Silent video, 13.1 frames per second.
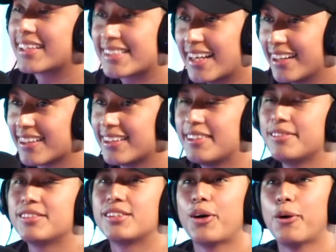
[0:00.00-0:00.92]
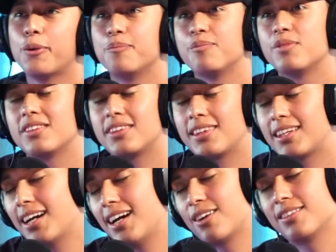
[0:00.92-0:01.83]
Exactly. So
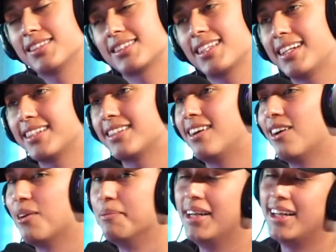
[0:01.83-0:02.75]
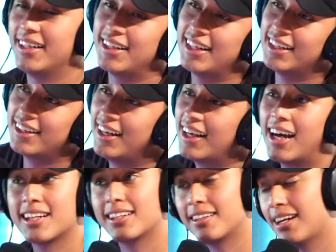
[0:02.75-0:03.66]
God, was like, oh man, like I
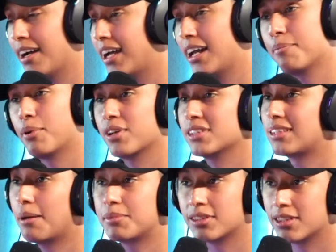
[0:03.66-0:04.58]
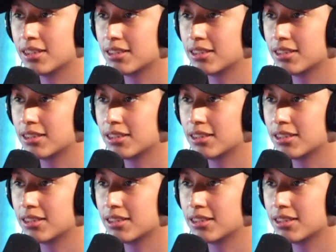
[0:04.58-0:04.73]
gotta, I gotta put a stop to